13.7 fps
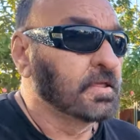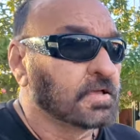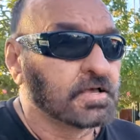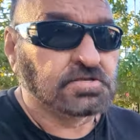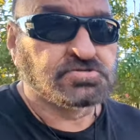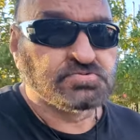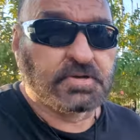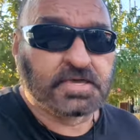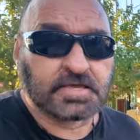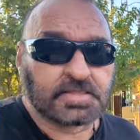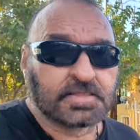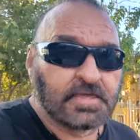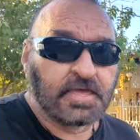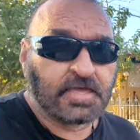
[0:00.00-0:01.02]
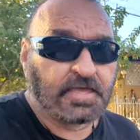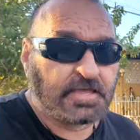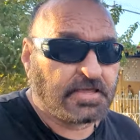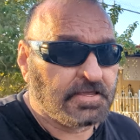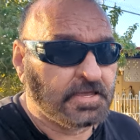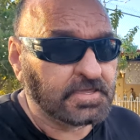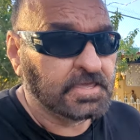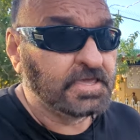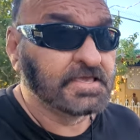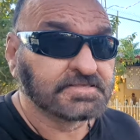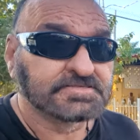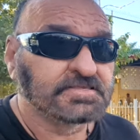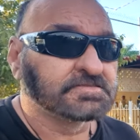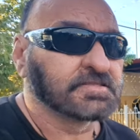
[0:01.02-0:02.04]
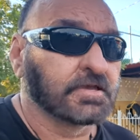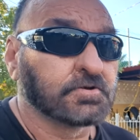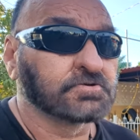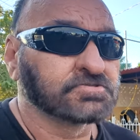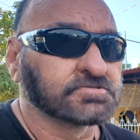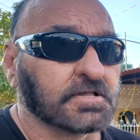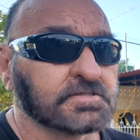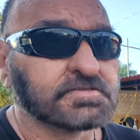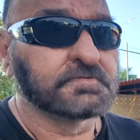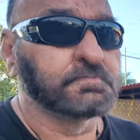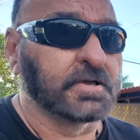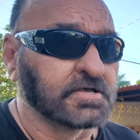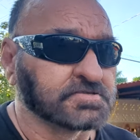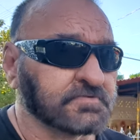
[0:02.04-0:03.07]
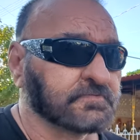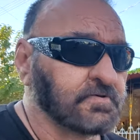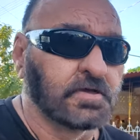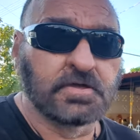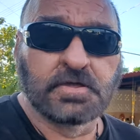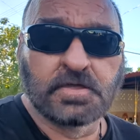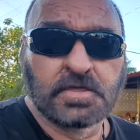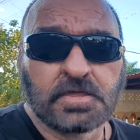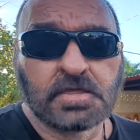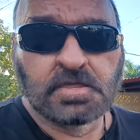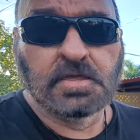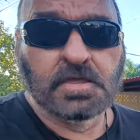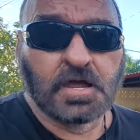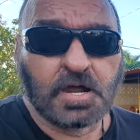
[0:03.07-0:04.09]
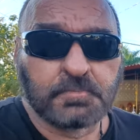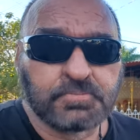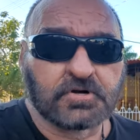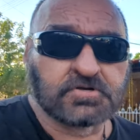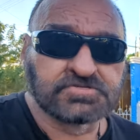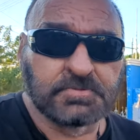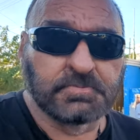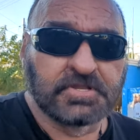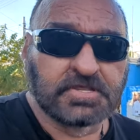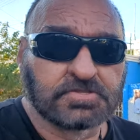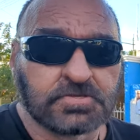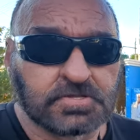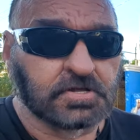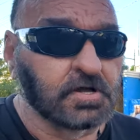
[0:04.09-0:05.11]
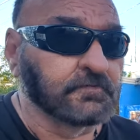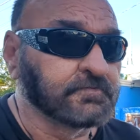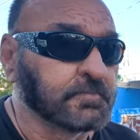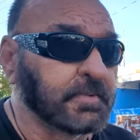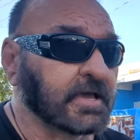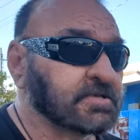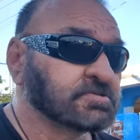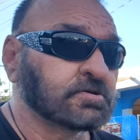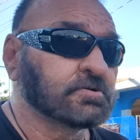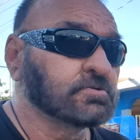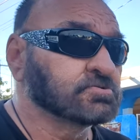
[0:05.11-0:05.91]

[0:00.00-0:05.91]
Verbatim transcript: because we get, he says the air is salty because of our proximity to the Gulf of Mexico.